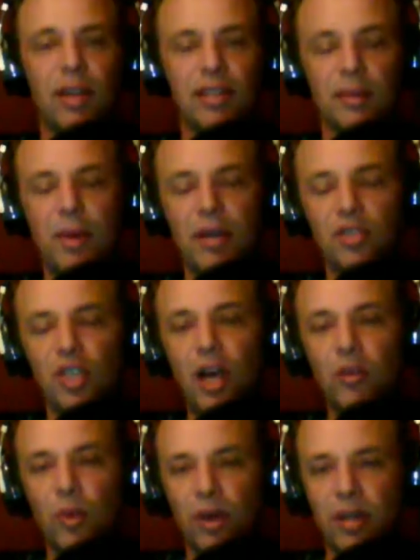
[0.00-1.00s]
right. It's about
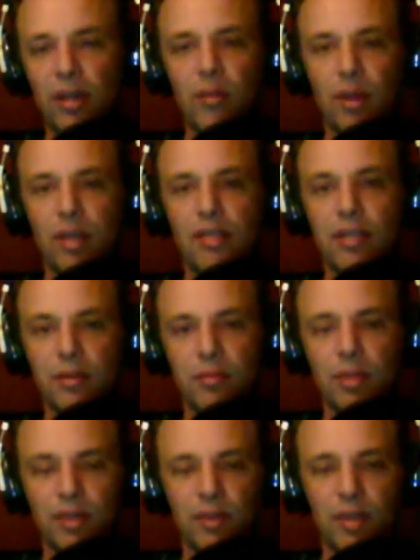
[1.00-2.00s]

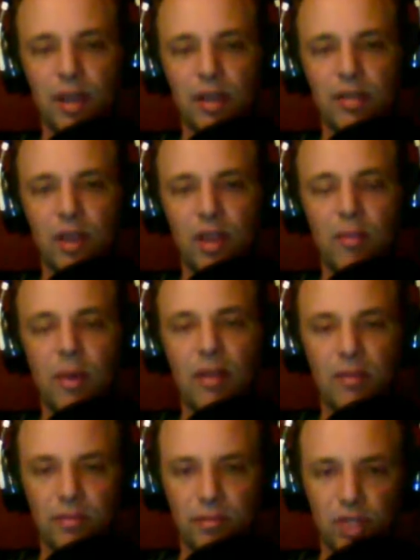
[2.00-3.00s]
raising, believe it or not. It's all
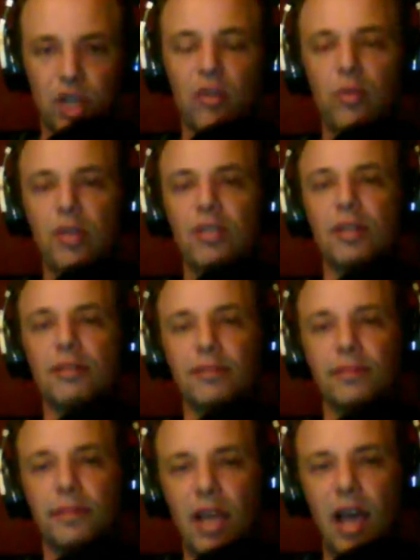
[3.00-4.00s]
about child raising,
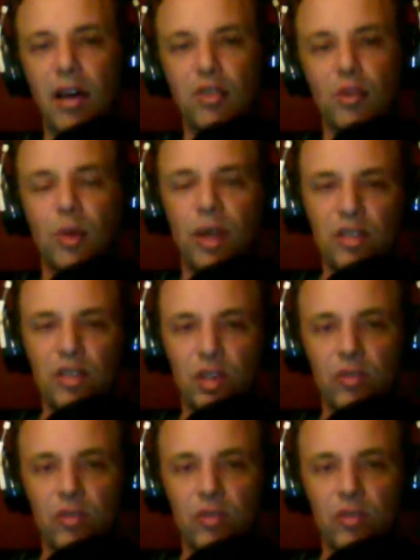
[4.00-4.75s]
how to raise